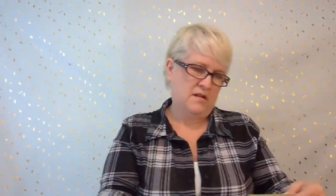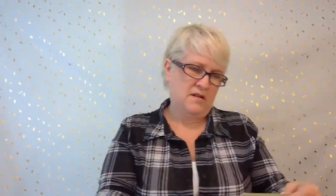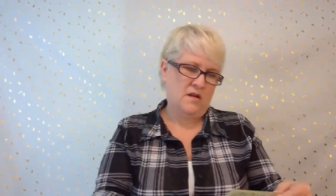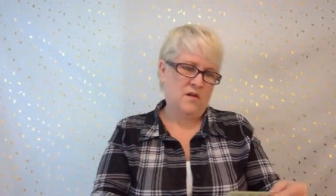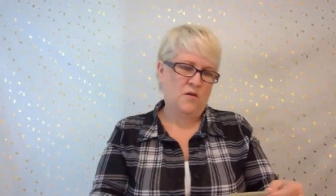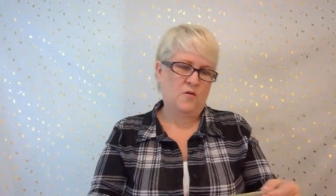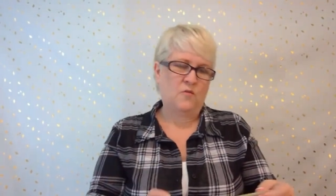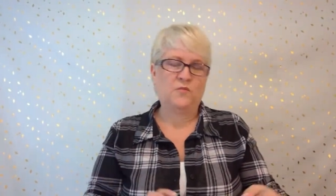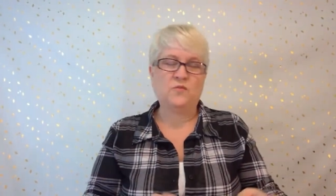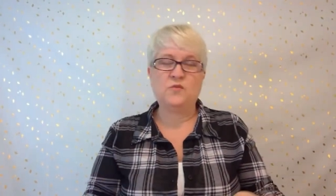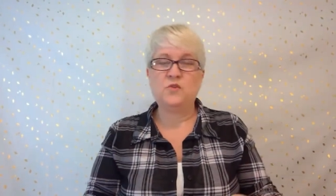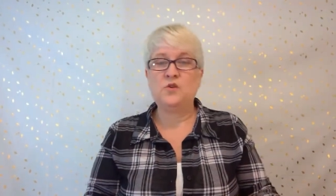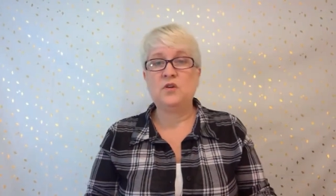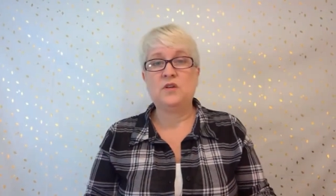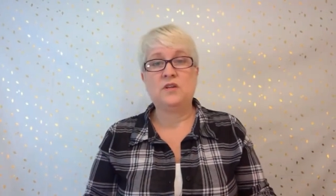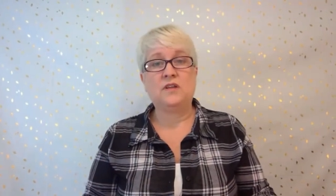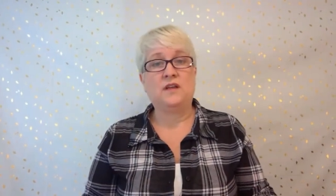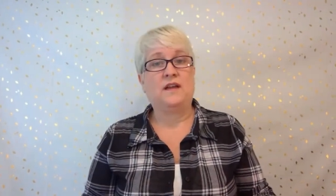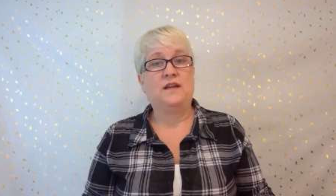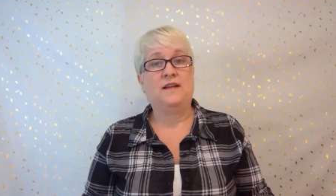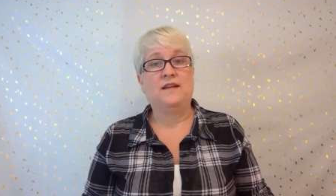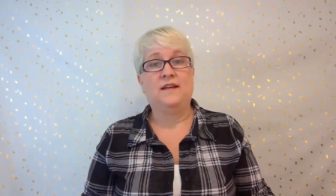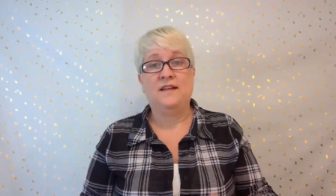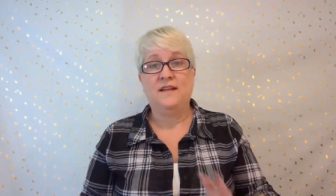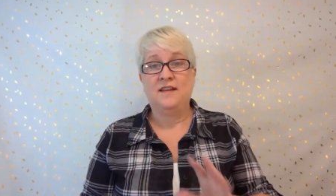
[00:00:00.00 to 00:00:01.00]
oh you
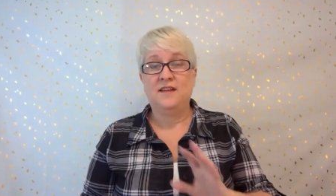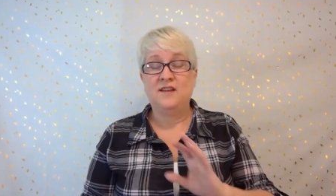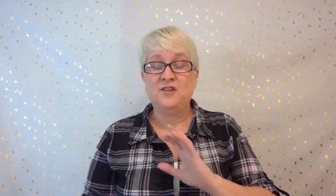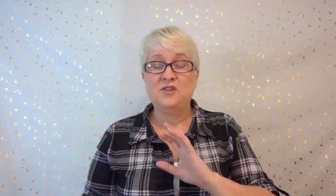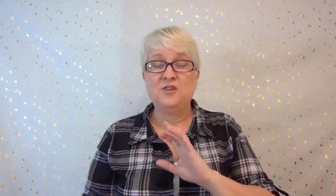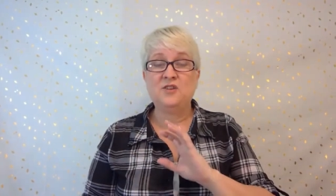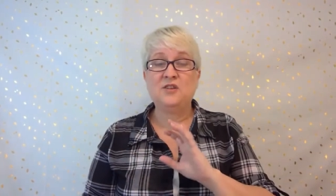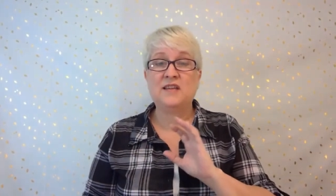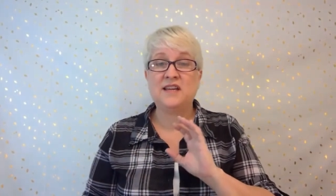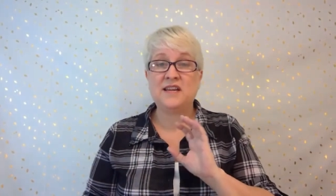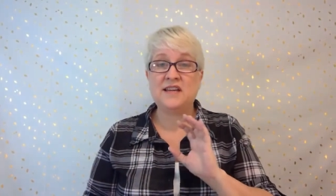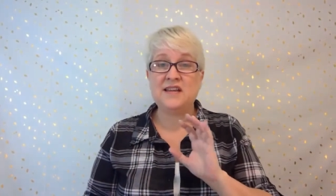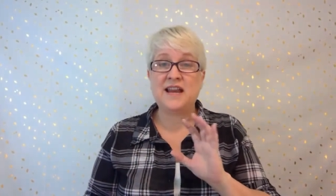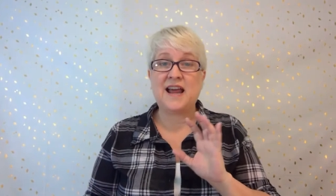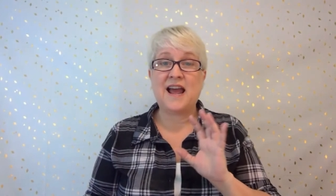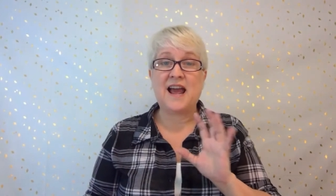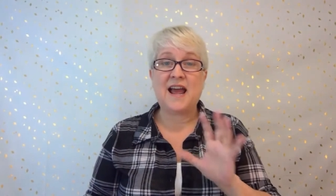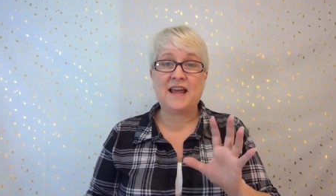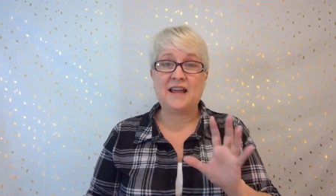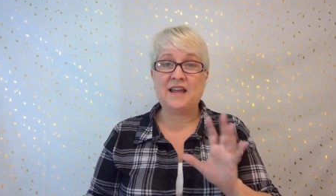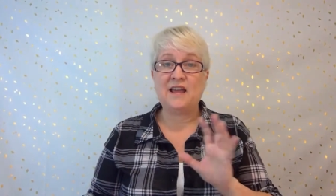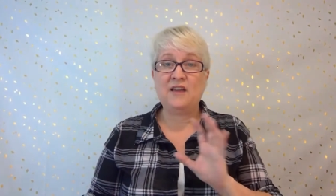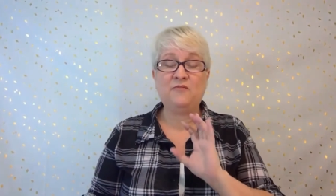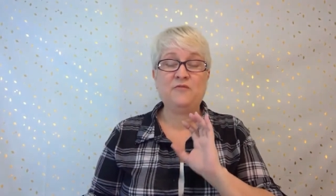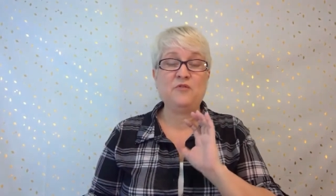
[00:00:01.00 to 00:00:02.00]

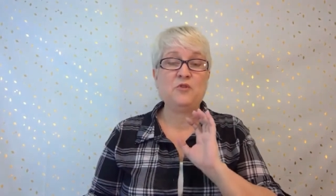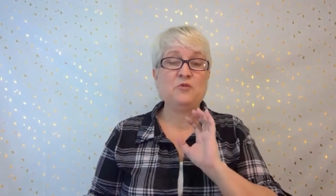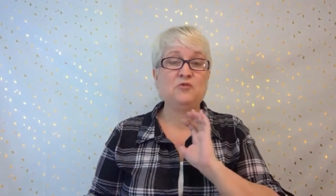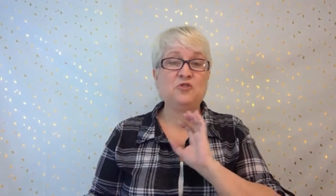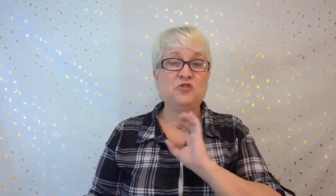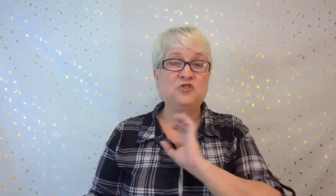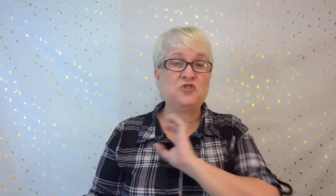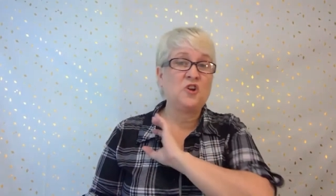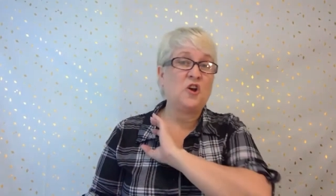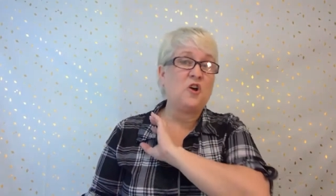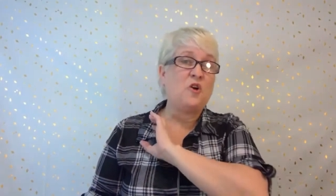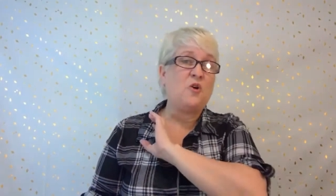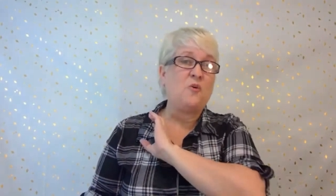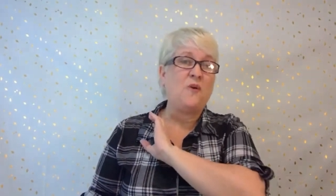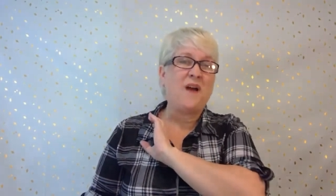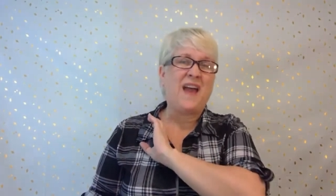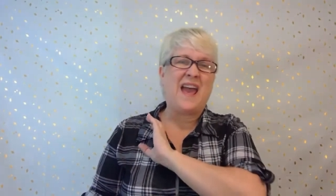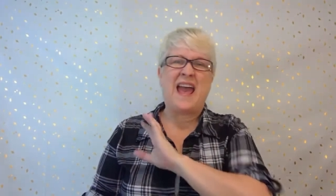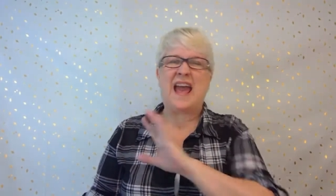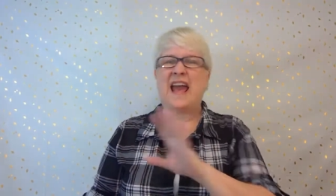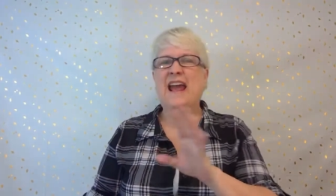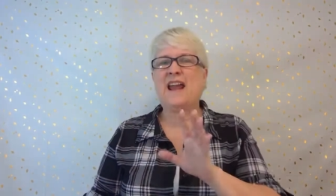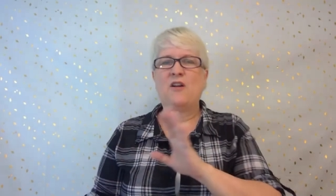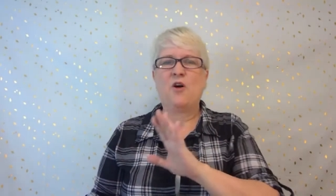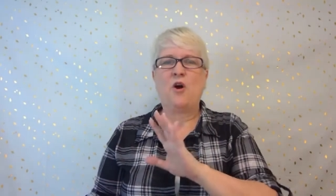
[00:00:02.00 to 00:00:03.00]
cannot if you sew
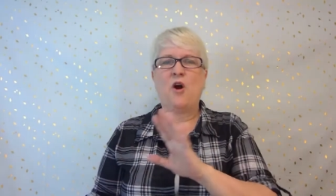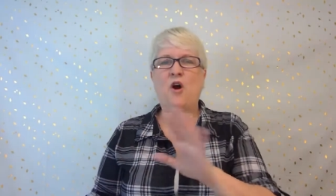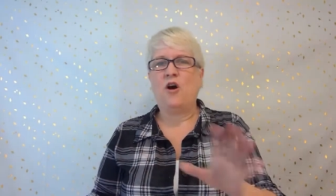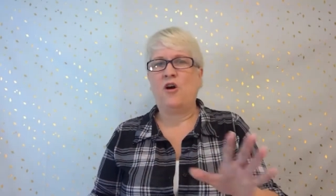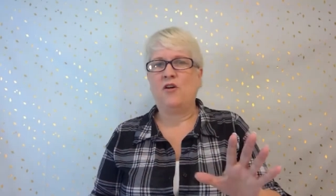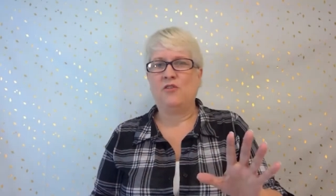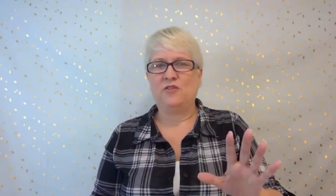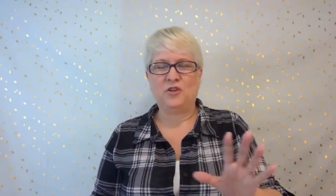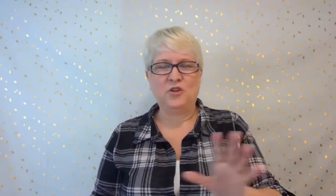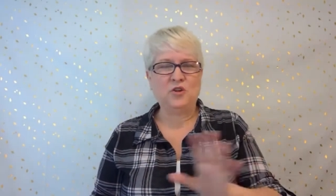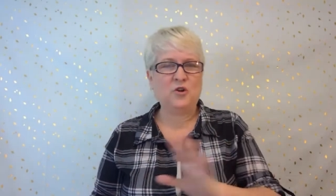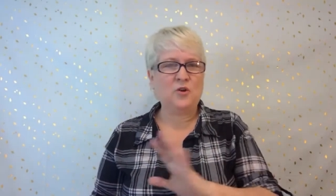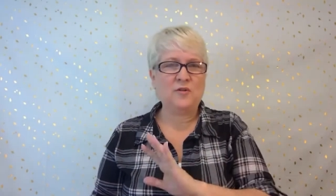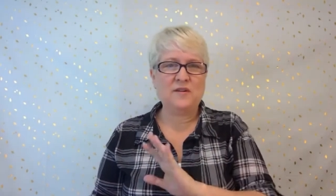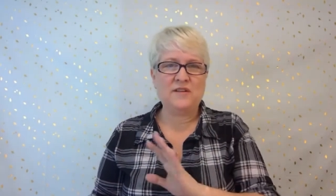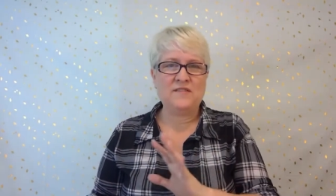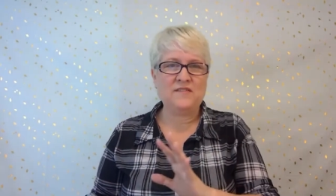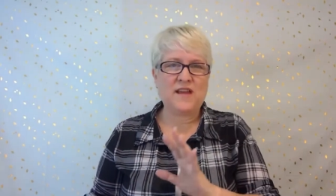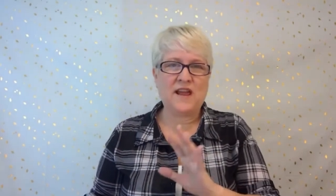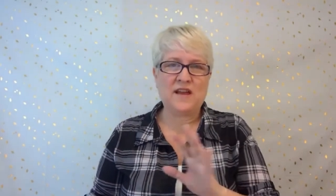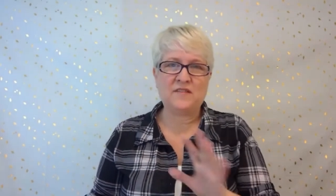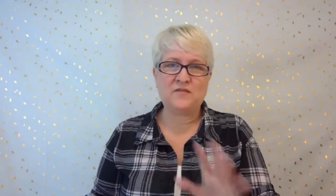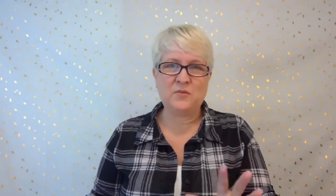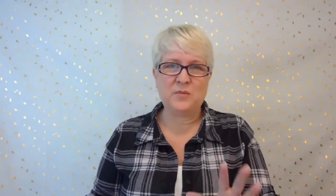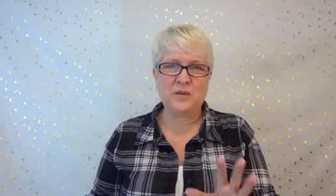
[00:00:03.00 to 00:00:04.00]
at all you don't
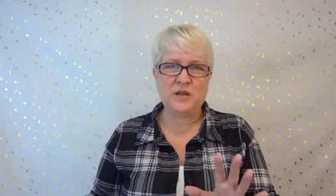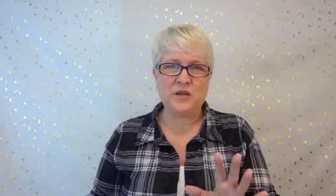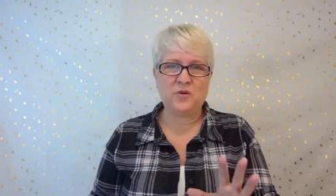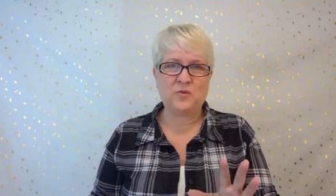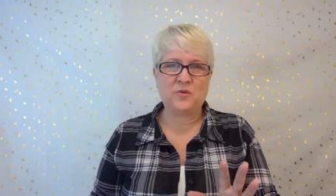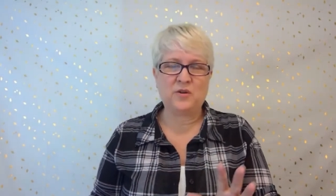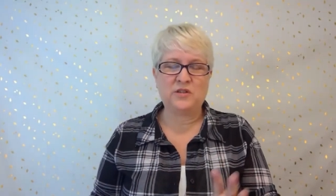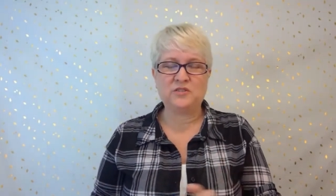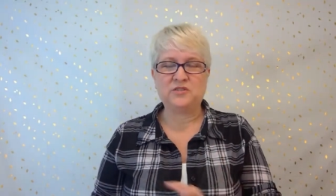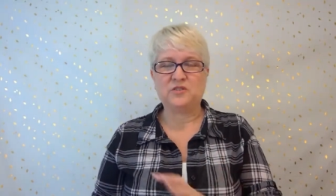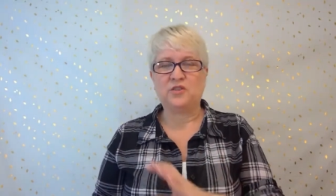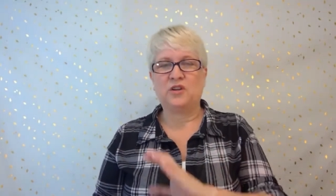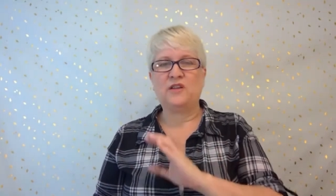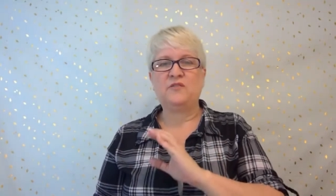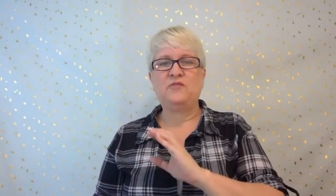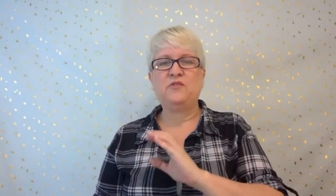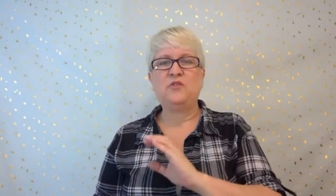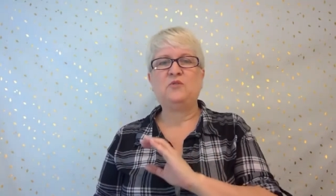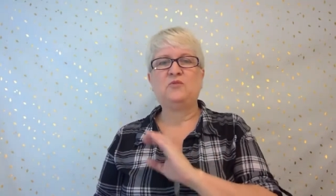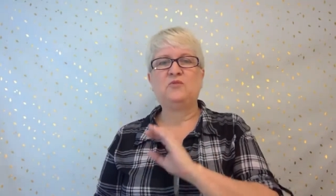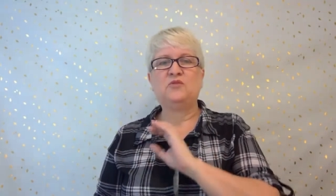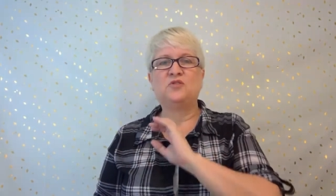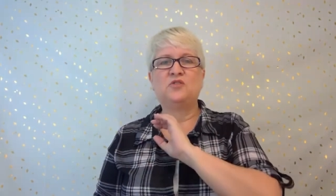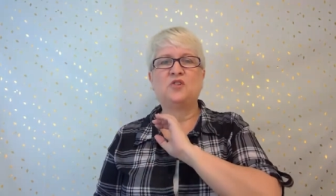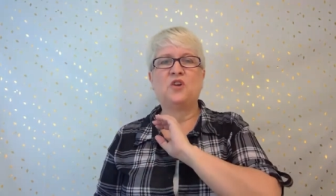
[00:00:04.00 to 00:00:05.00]
even have to be a quilter if
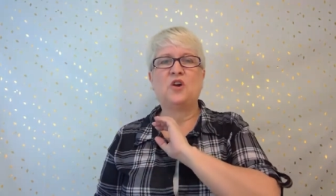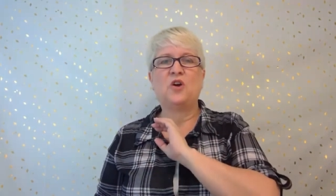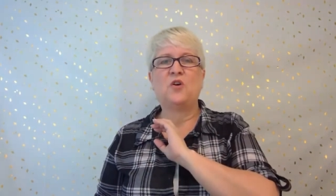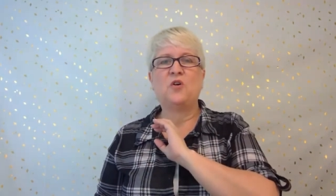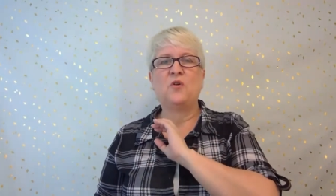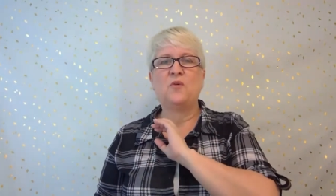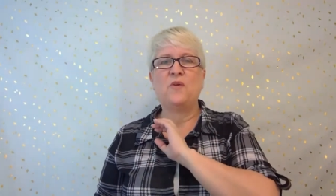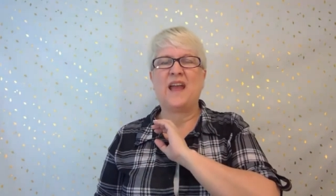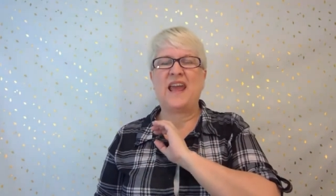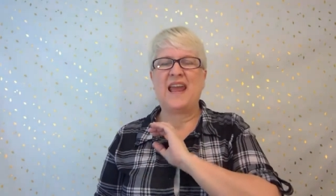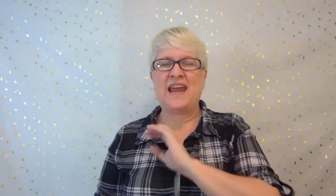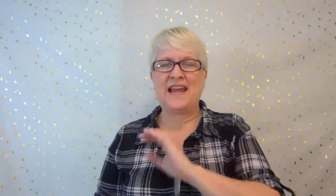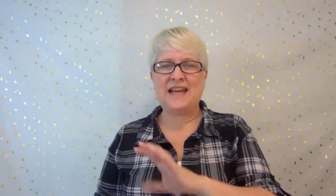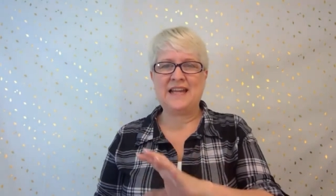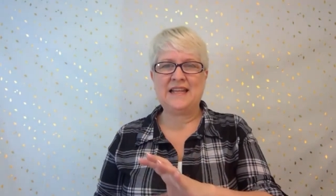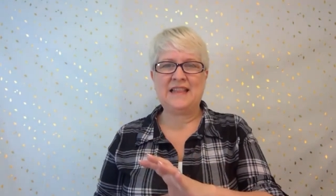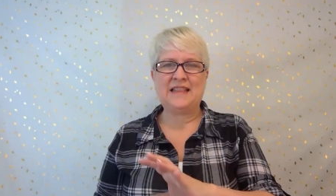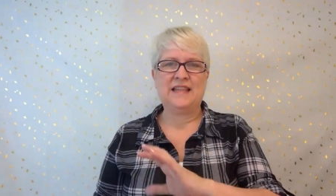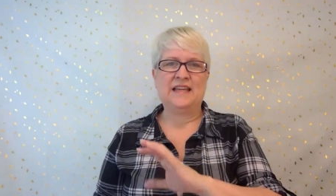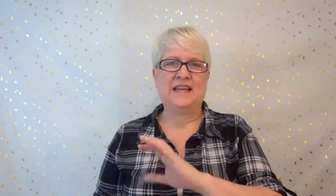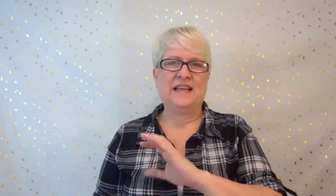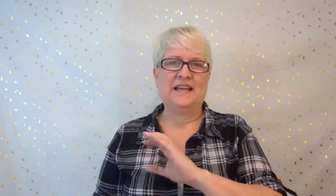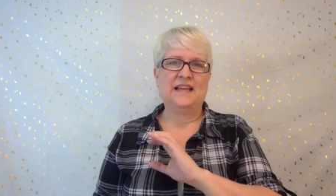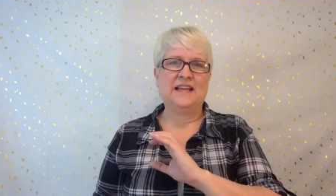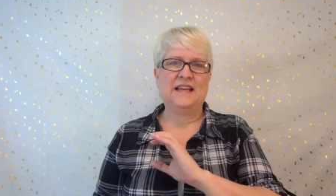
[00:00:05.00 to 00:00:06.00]
you sew
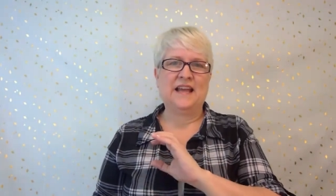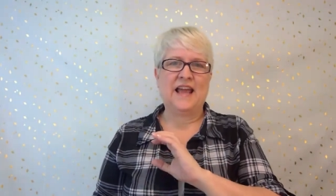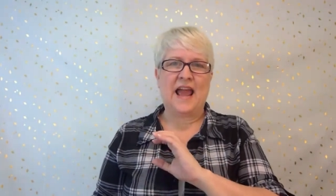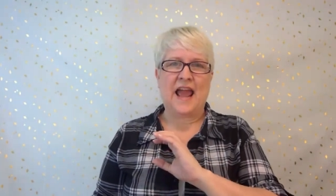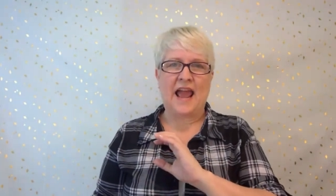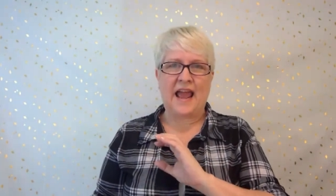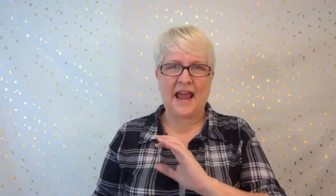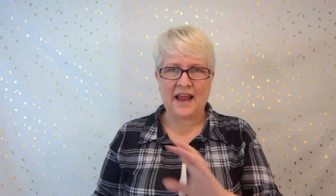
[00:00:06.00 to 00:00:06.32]
anything